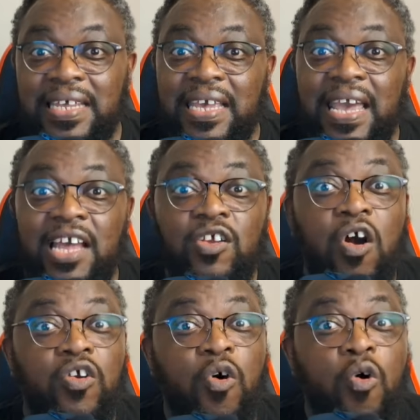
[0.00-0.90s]
he had
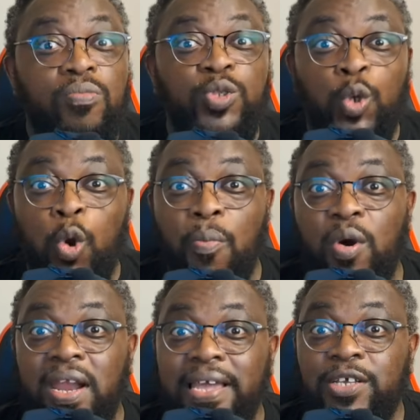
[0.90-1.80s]
gone home to
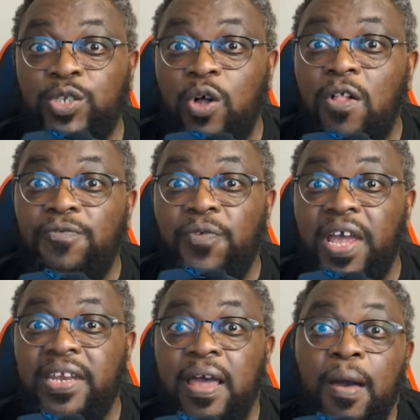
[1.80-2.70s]
Lobola, his
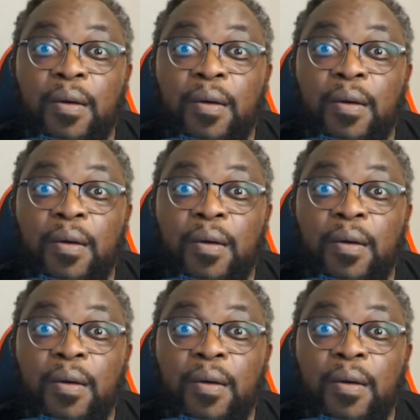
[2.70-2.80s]
girlfriend.